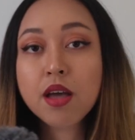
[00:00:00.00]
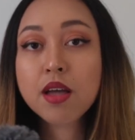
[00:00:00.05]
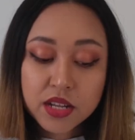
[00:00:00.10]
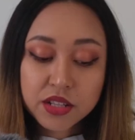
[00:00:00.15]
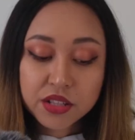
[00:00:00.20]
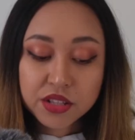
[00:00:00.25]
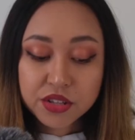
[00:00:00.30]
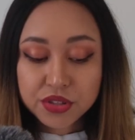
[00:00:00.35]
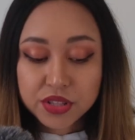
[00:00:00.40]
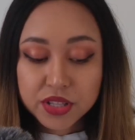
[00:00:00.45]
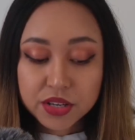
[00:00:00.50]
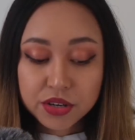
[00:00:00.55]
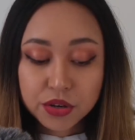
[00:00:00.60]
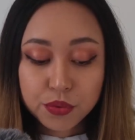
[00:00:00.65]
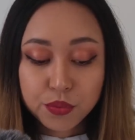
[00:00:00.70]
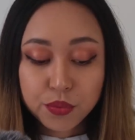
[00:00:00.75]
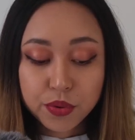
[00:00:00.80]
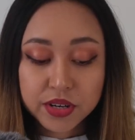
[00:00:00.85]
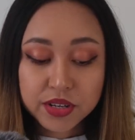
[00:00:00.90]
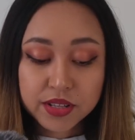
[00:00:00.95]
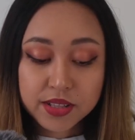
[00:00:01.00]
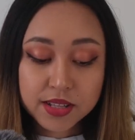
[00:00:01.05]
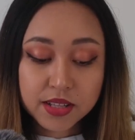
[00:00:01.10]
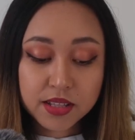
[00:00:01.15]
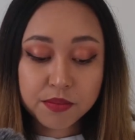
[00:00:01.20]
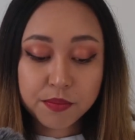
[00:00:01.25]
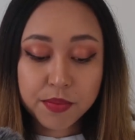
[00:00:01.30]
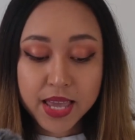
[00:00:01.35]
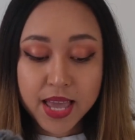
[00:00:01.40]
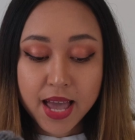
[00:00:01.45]
So Cinder works as a
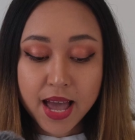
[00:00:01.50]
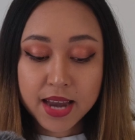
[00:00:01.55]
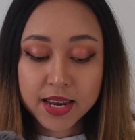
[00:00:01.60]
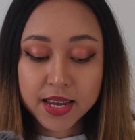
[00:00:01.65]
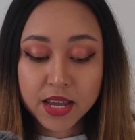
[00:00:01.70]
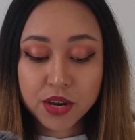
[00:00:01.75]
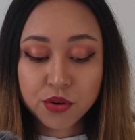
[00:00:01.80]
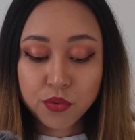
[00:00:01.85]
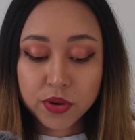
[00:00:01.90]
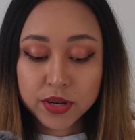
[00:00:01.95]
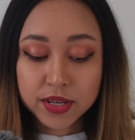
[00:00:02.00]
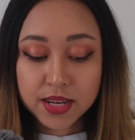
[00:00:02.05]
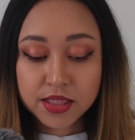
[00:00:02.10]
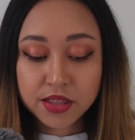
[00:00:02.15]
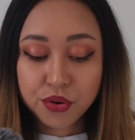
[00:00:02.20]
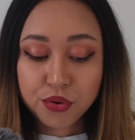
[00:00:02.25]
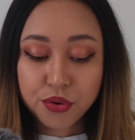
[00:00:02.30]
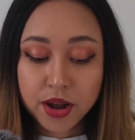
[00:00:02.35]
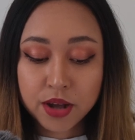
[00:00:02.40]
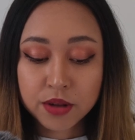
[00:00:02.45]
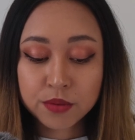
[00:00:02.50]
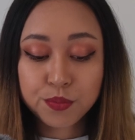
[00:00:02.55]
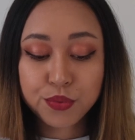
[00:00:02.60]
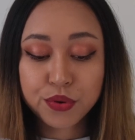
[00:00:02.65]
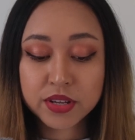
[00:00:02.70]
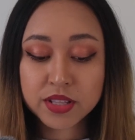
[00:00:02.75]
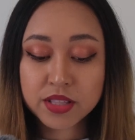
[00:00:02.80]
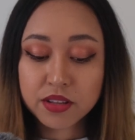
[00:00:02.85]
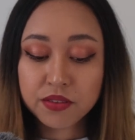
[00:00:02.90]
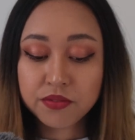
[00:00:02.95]
mechanic, and one day the Crown
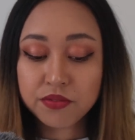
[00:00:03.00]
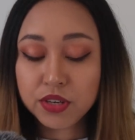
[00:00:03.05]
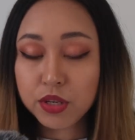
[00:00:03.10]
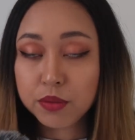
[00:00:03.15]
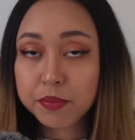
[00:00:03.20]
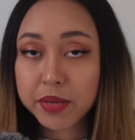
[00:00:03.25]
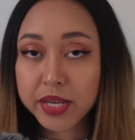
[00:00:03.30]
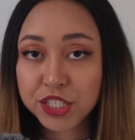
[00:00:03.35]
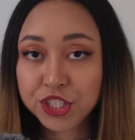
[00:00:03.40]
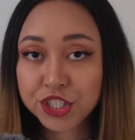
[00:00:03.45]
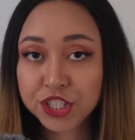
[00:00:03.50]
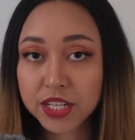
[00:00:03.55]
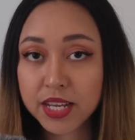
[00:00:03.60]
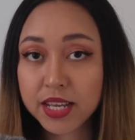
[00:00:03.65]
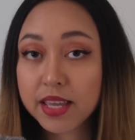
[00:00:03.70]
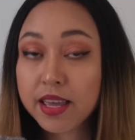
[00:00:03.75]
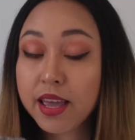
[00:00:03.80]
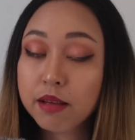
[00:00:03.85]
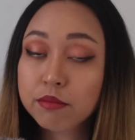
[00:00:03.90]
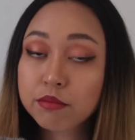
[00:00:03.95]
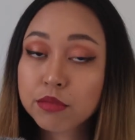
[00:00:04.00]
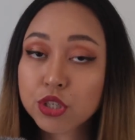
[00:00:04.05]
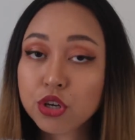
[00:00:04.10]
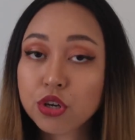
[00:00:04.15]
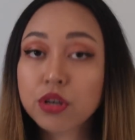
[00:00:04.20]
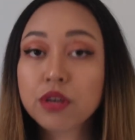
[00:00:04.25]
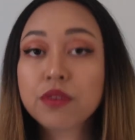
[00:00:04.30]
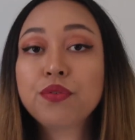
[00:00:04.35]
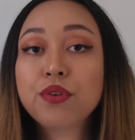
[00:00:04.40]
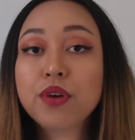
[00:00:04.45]
Prince of New Beijing came to
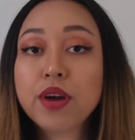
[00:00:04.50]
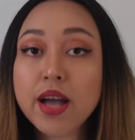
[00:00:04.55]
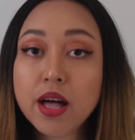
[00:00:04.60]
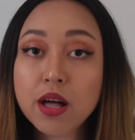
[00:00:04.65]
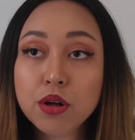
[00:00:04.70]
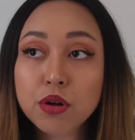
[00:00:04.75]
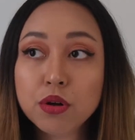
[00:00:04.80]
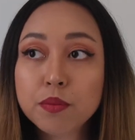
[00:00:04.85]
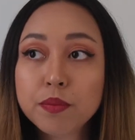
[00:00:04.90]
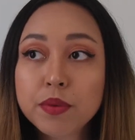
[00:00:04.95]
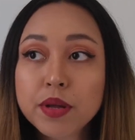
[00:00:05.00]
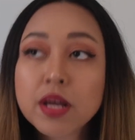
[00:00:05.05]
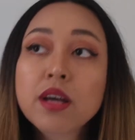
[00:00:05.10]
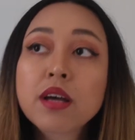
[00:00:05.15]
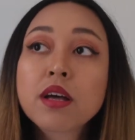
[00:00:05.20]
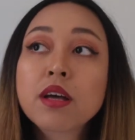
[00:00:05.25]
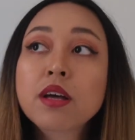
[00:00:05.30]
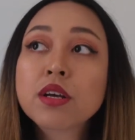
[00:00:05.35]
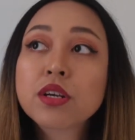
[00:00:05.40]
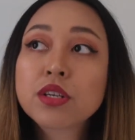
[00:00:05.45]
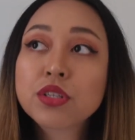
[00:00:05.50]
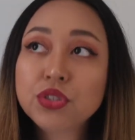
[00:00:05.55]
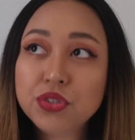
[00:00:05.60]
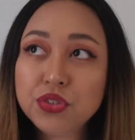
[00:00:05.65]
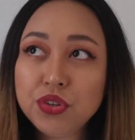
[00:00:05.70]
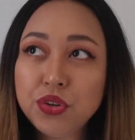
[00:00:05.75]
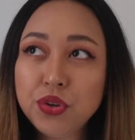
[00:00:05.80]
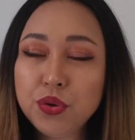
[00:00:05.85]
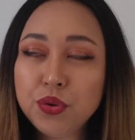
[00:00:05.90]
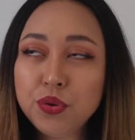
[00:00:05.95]
her for help
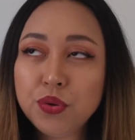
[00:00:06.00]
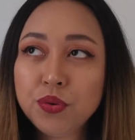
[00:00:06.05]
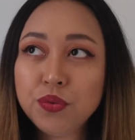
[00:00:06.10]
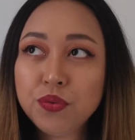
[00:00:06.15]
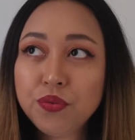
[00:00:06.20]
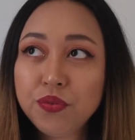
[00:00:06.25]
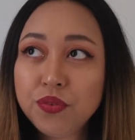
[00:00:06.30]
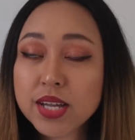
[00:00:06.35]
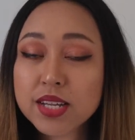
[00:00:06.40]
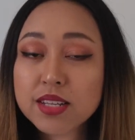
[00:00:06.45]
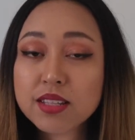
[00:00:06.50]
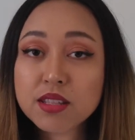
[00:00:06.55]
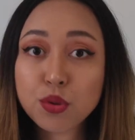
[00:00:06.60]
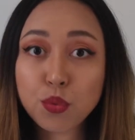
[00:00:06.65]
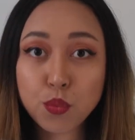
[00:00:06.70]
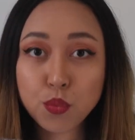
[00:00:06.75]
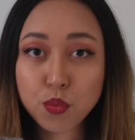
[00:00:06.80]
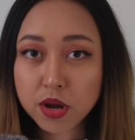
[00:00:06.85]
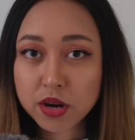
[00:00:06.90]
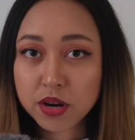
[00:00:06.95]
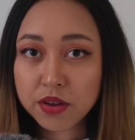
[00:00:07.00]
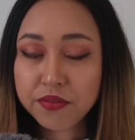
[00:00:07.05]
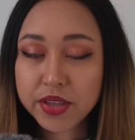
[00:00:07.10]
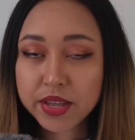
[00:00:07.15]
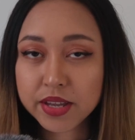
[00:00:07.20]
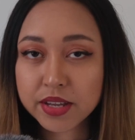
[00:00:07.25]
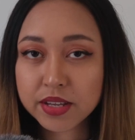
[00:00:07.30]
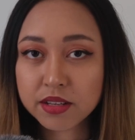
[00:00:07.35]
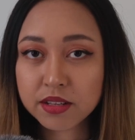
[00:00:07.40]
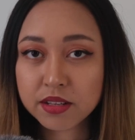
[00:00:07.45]
to fix one of
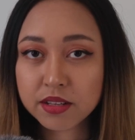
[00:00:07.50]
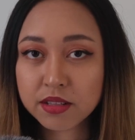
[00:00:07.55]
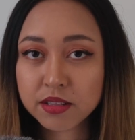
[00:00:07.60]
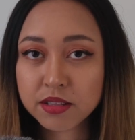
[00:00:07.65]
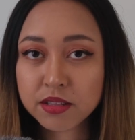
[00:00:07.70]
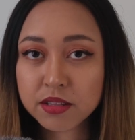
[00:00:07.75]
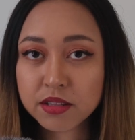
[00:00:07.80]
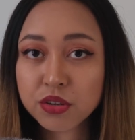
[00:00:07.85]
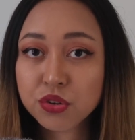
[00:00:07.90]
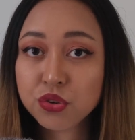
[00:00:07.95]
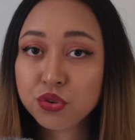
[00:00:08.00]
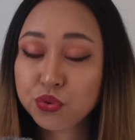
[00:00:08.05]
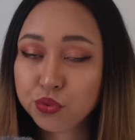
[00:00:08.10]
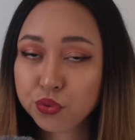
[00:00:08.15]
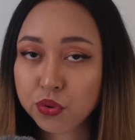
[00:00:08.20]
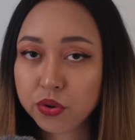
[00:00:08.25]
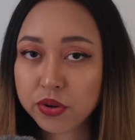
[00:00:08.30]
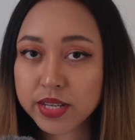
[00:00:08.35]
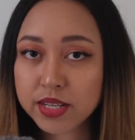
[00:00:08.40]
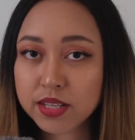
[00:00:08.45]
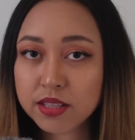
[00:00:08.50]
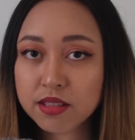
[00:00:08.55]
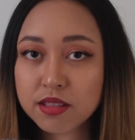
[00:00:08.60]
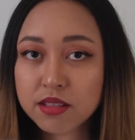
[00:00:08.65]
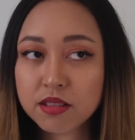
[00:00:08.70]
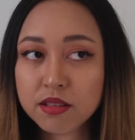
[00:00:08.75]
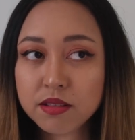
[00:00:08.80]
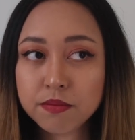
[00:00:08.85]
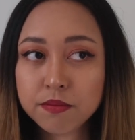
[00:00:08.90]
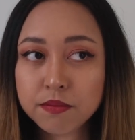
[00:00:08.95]
his droids.